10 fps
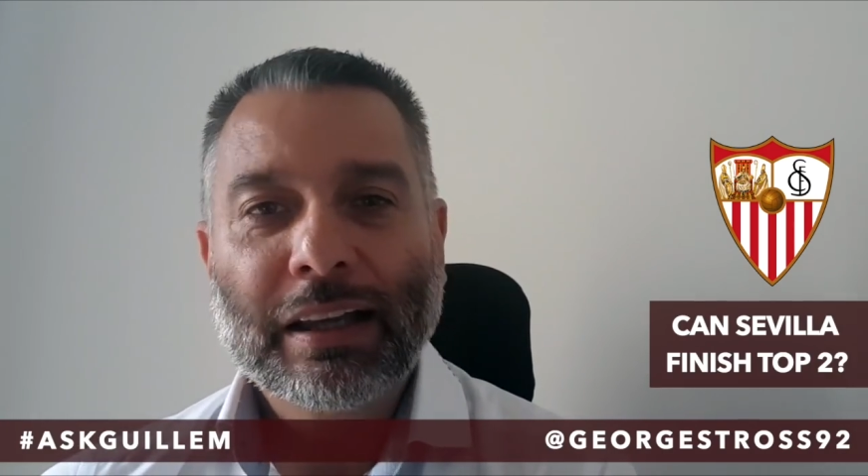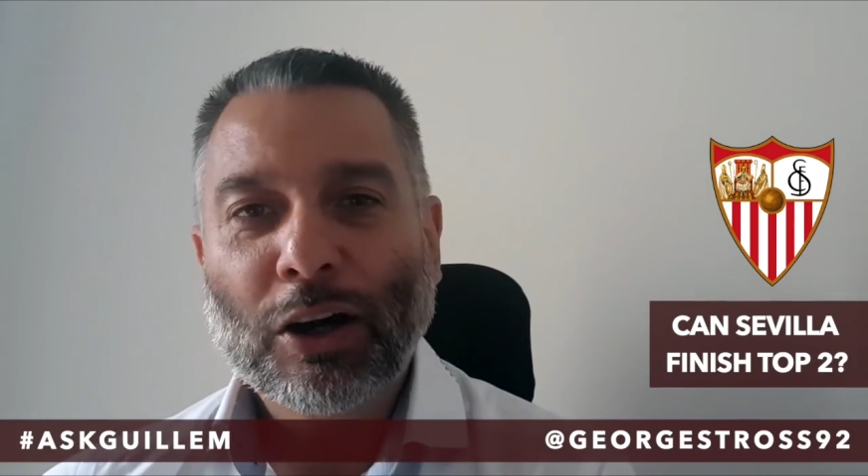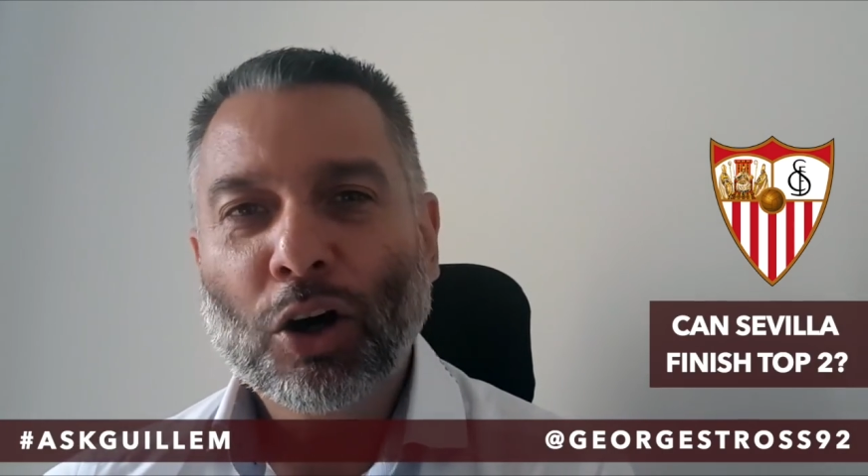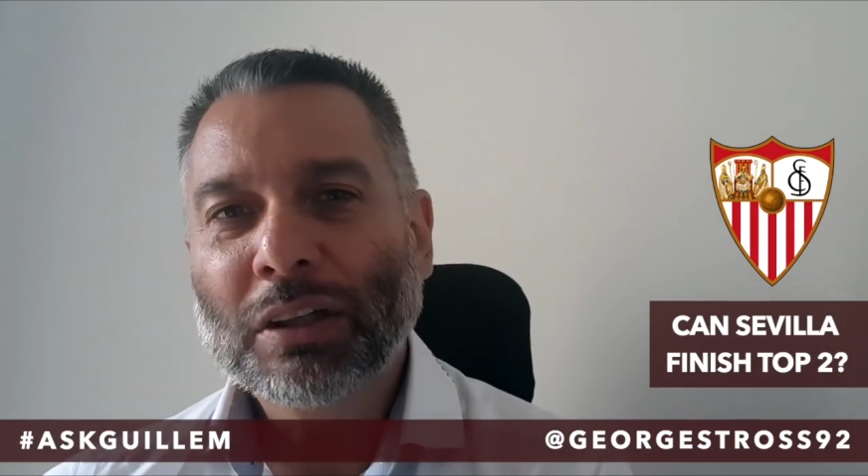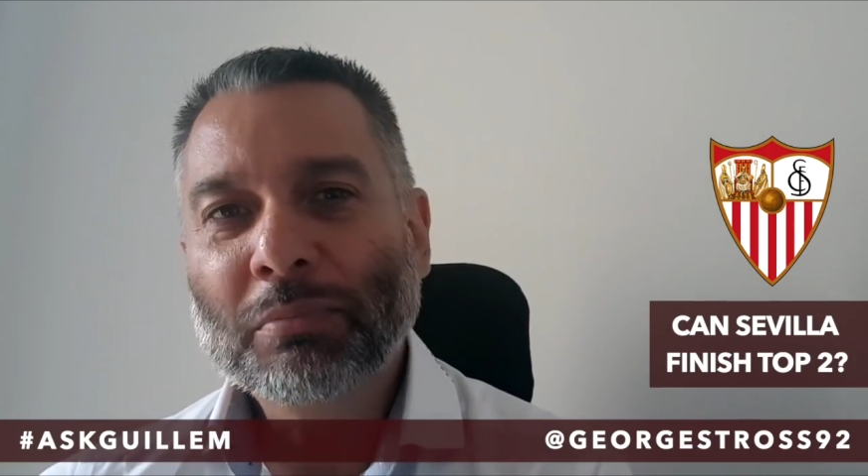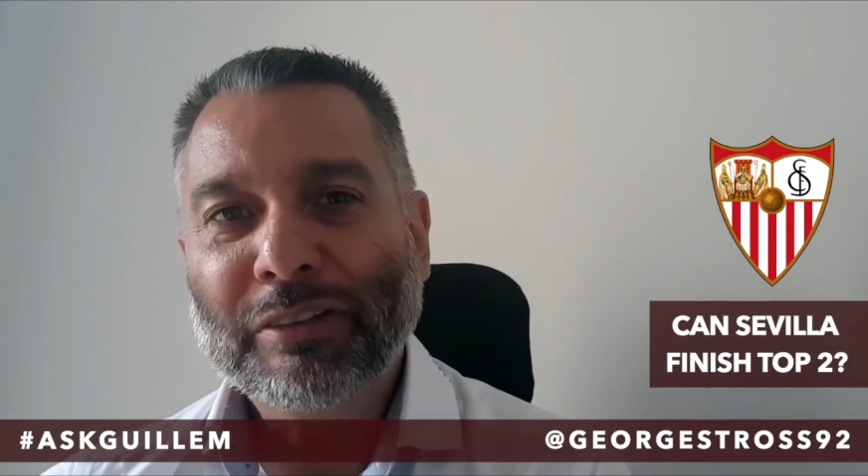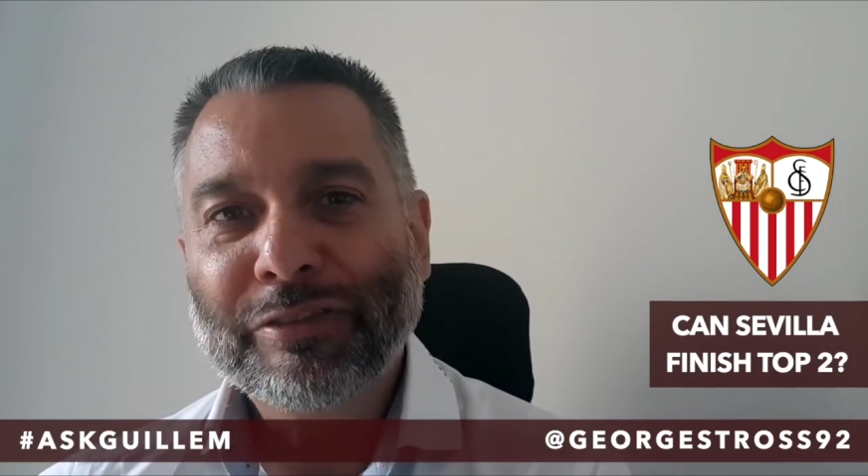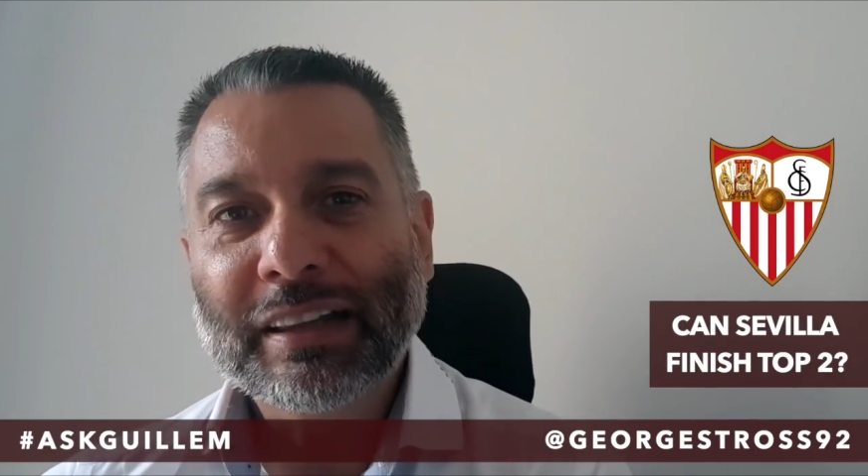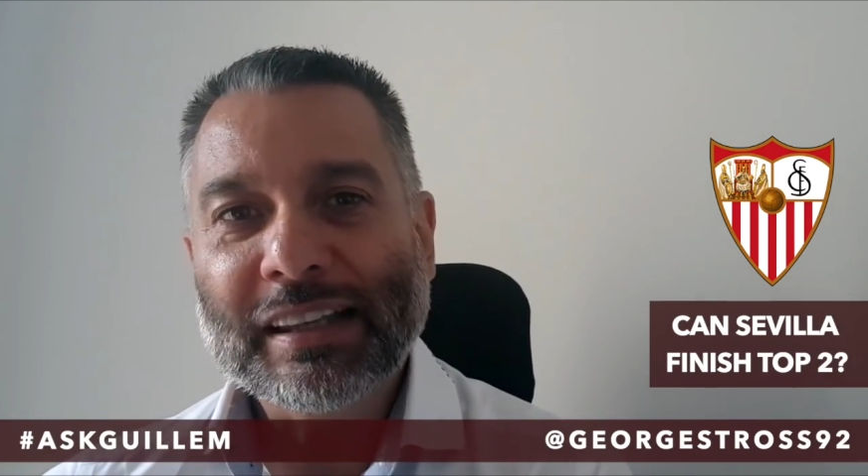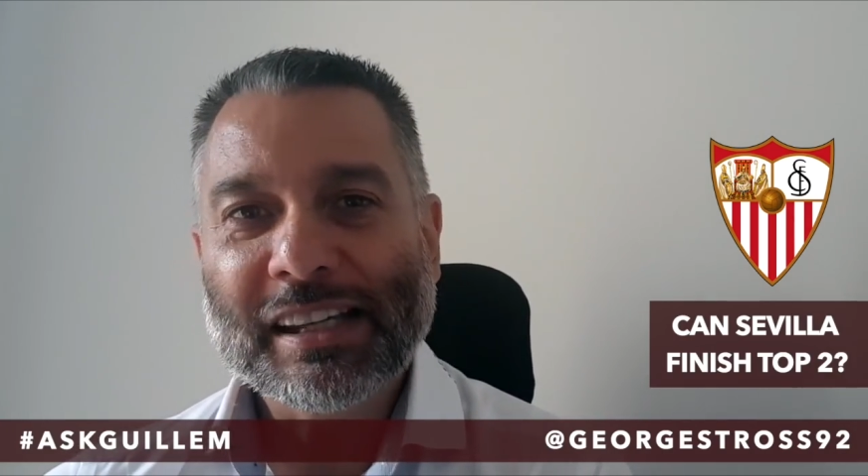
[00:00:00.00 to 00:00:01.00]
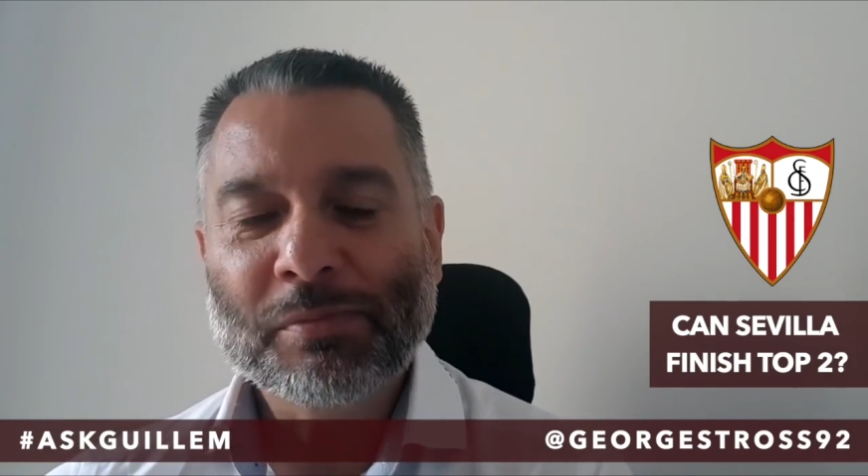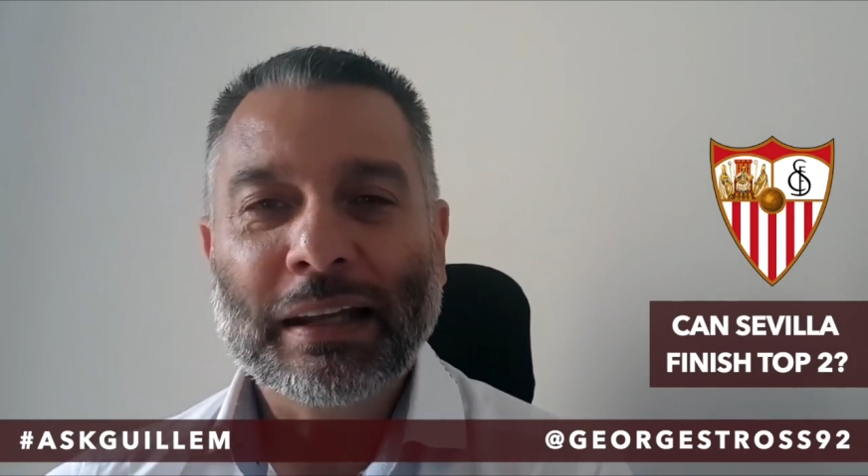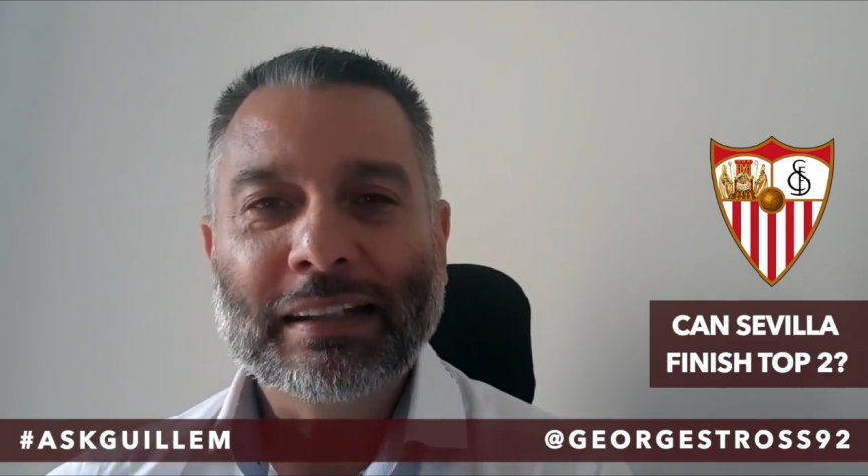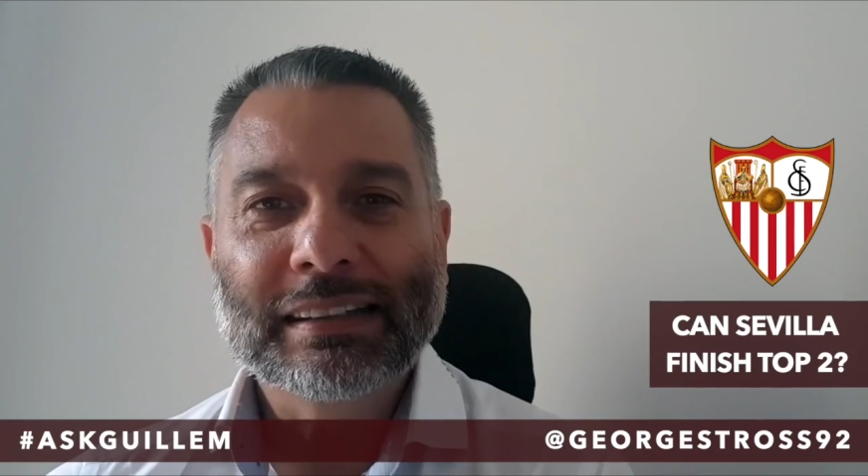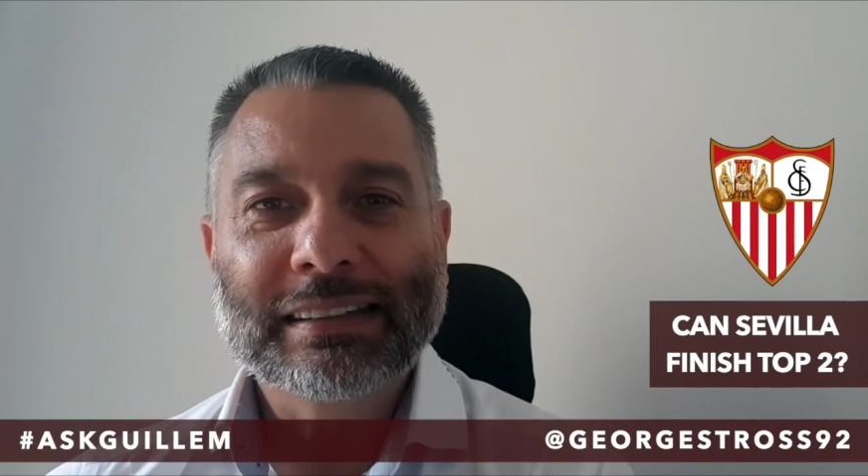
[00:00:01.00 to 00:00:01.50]
Holding midfielders has
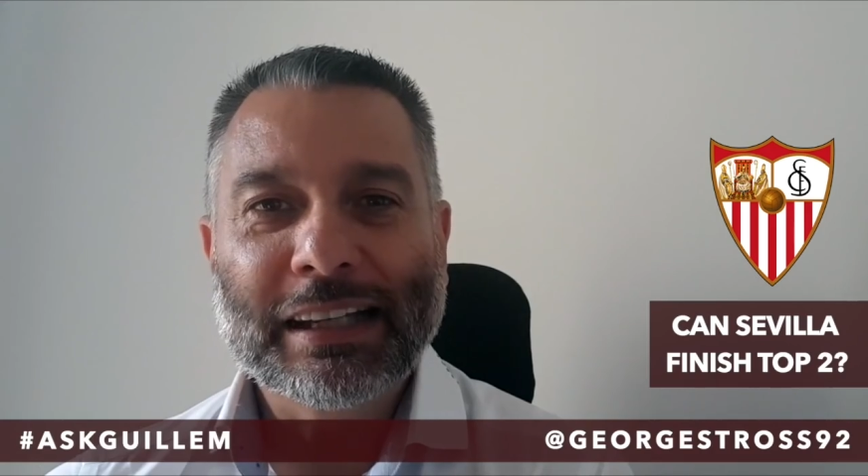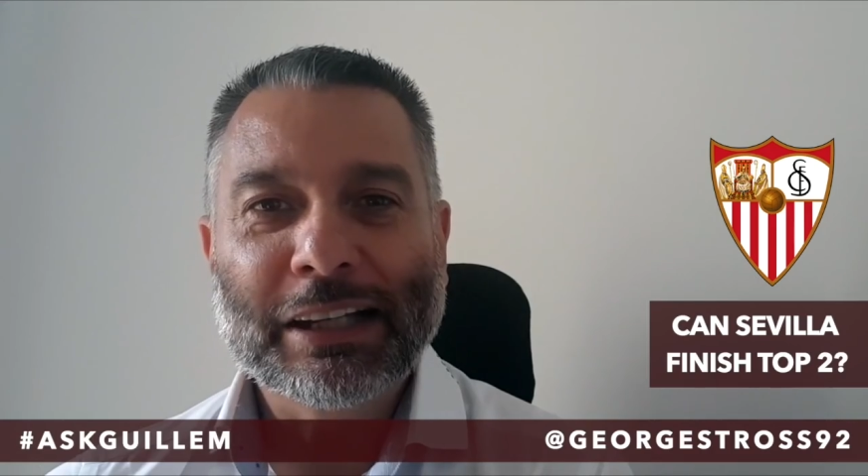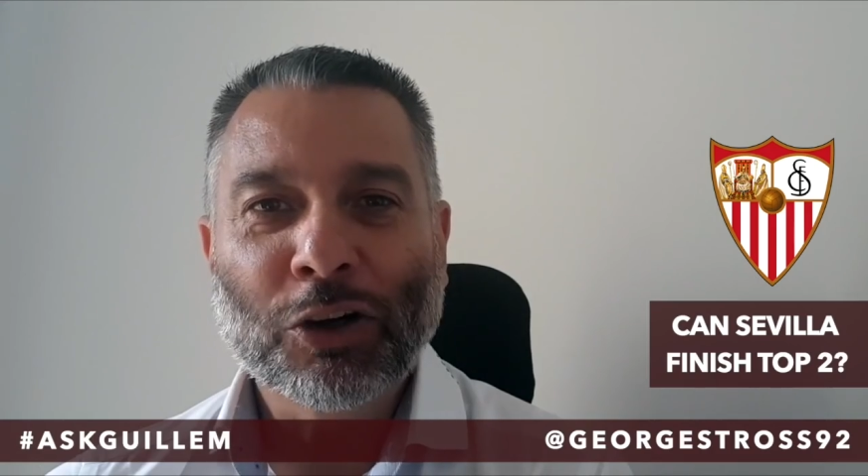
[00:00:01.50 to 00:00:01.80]
meant that they've